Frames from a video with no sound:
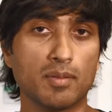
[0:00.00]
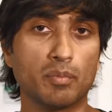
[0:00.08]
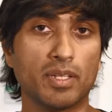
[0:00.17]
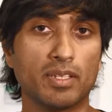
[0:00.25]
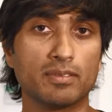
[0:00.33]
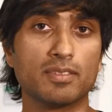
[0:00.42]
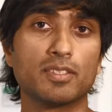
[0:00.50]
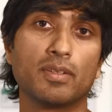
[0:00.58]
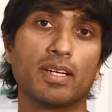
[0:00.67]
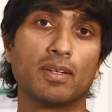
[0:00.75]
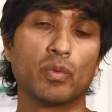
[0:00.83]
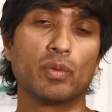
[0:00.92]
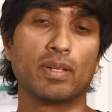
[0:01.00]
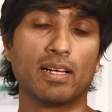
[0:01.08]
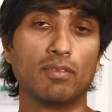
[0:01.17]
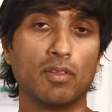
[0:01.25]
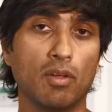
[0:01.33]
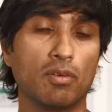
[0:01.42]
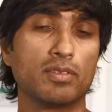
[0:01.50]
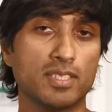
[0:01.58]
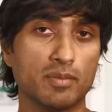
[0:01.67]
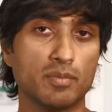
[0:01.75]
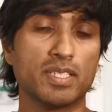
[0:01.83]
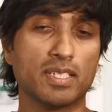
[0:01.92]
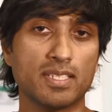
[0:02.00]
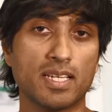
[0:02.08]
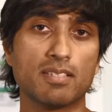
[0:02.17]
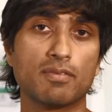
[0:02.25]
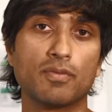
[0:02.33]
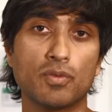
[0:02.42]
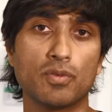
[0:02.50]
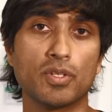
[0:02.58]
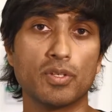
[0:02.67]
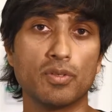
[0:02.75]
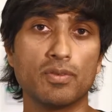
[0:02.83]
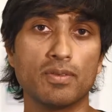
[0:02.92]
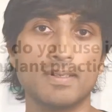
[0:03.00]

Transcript: implants so that we will have long-term success for you.